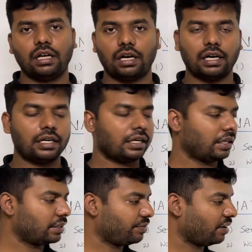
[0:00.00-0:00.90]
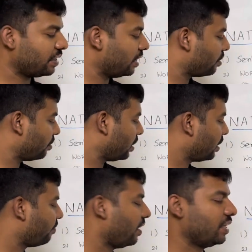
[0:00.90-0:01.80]
and further to that
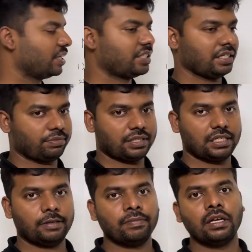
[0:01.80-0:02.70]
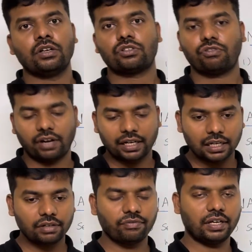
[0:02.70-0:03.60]
further steps. So finally,
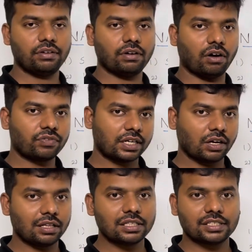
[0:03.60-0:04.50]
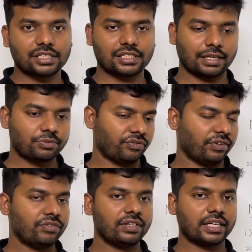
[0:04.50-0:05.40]
when after all these steps, when
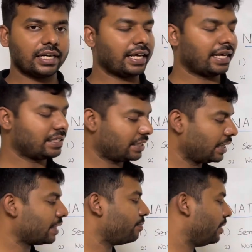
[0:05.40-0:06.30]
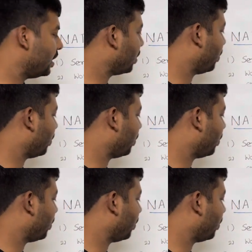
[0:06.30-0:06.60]
we get exact meaning